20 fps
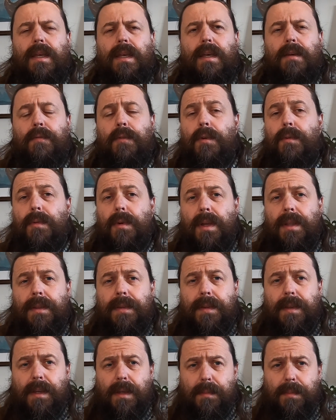if you're
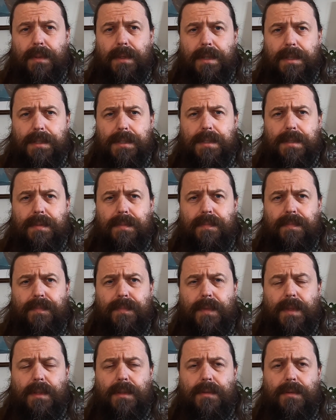renting a place,
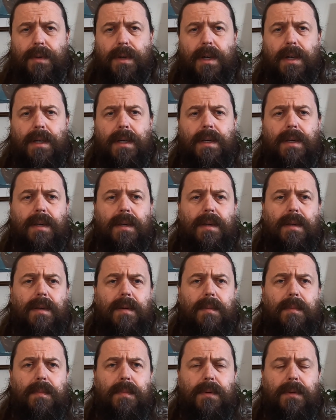try
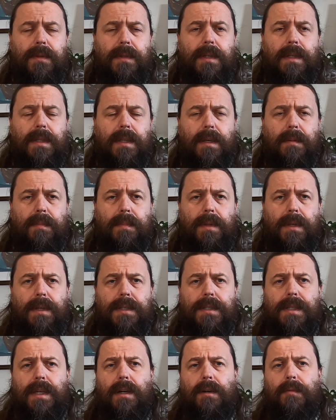putting that
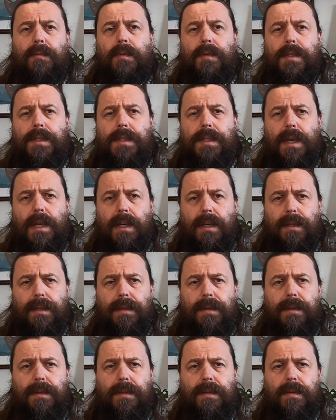place out for sale.
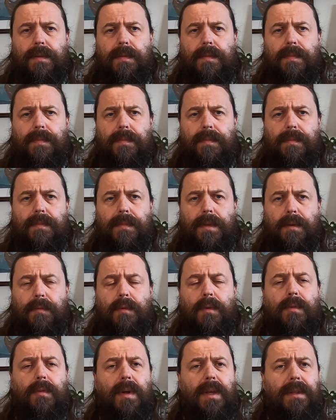
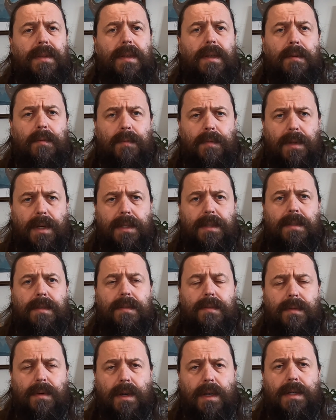If you're renting a
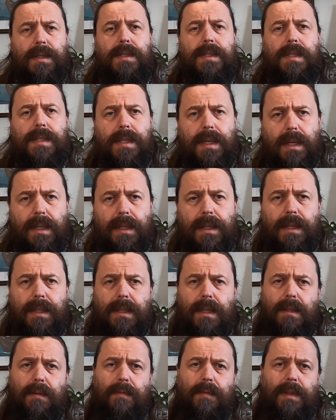flat, try selling
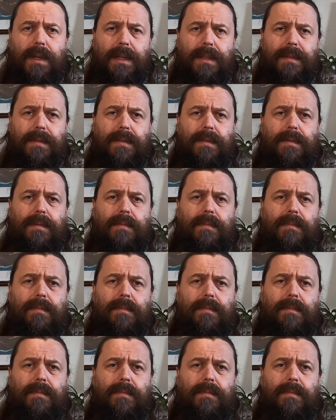that flat.